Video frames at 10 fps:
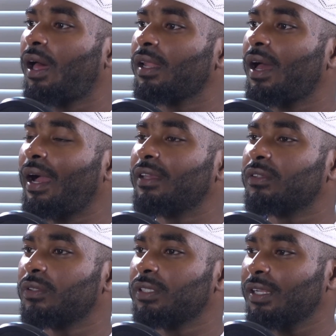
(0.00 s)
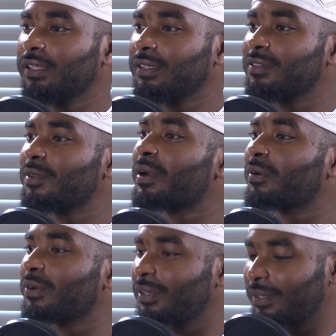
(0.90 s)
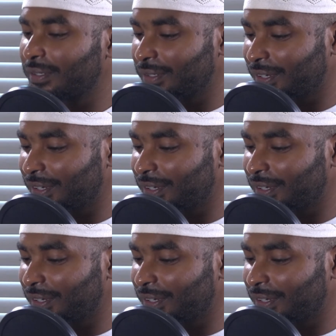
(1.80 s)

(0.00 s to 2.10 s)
Allah Azza wa Jal, this is the part where your